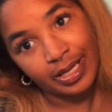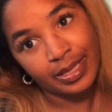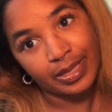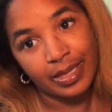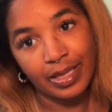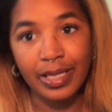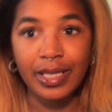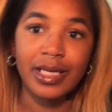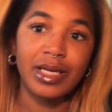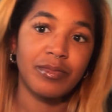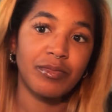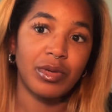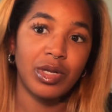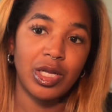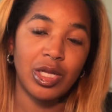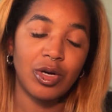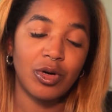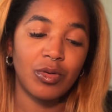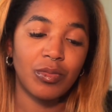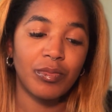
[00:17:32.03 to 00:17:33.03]
the link
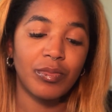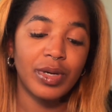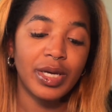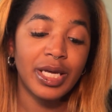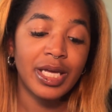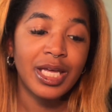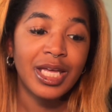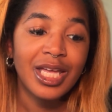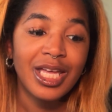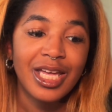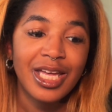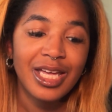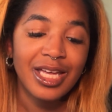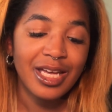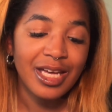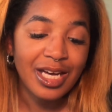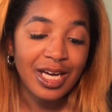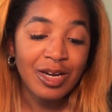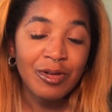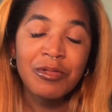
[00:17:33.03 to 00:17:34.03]
below but
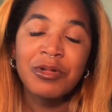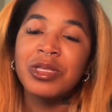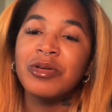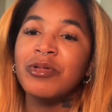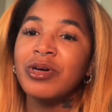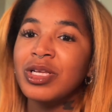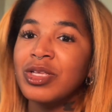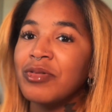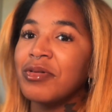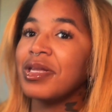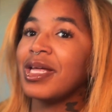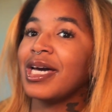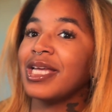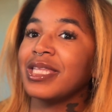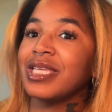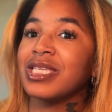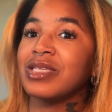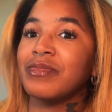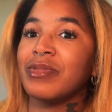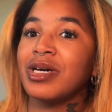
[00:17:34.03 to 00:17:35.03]
yeah I really want to do a lot
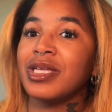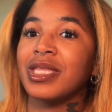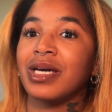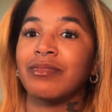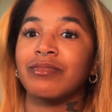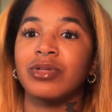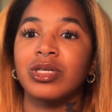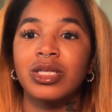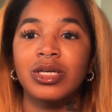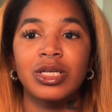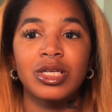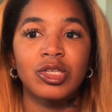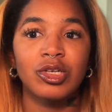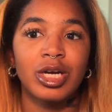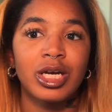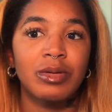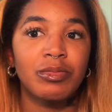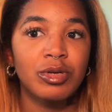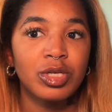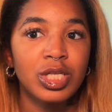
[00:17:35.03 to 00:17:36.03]
this month I'm really going to
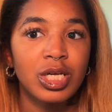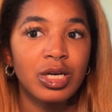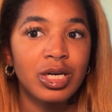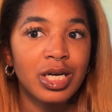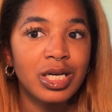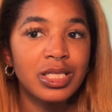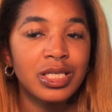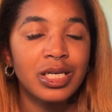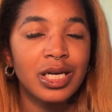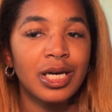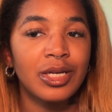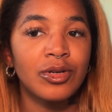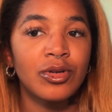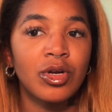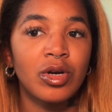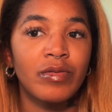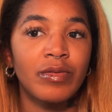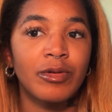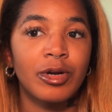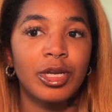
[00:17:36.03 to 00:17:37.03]
try to push out content I don't know
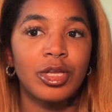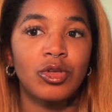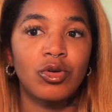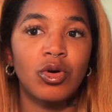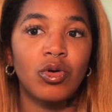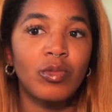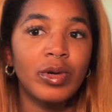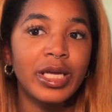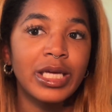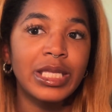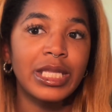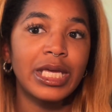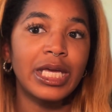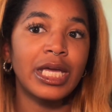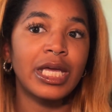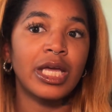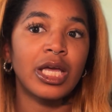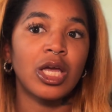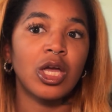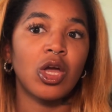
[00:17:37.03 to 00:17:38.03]
if I'm going to do a
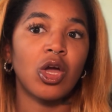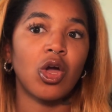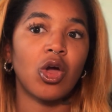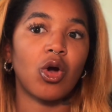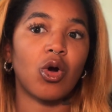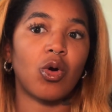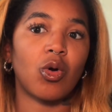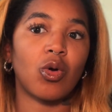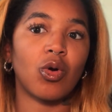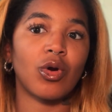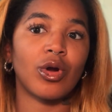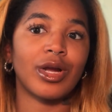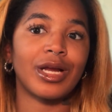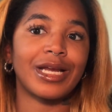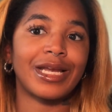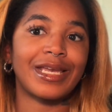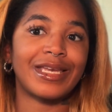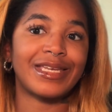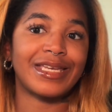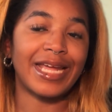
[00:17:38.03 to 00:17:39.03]
weekly or
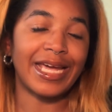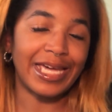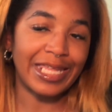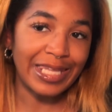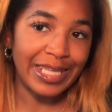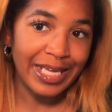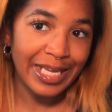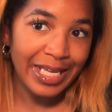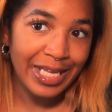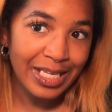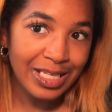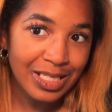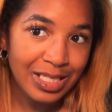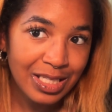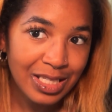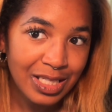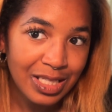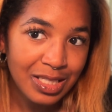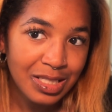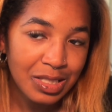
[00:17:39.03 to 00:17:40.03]
daily
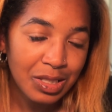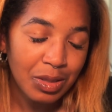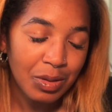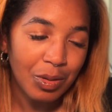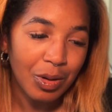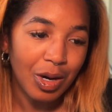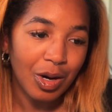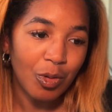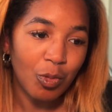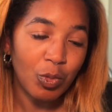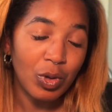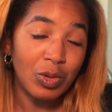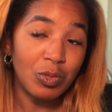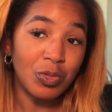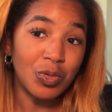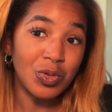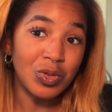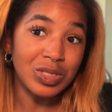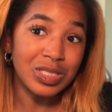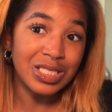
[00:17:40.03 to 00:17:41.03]
we
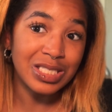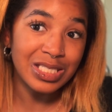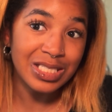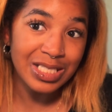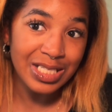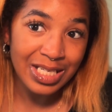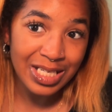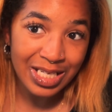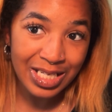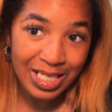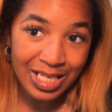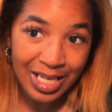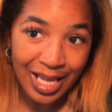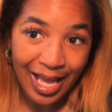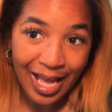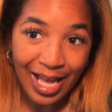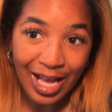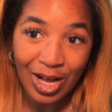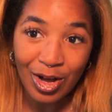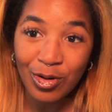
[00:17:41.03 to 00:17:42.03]
will see
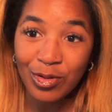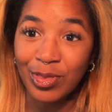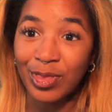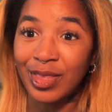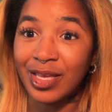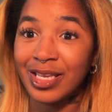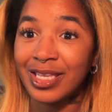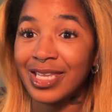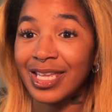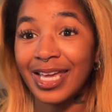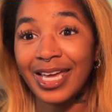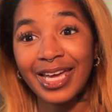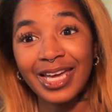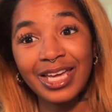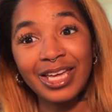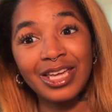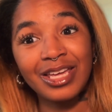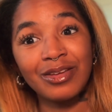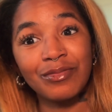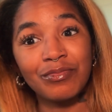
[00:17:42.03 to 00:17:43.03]
how the
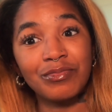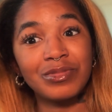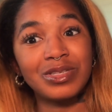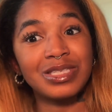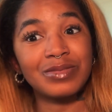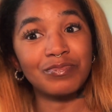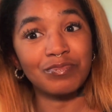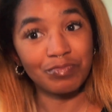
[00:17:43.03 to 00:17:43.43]
days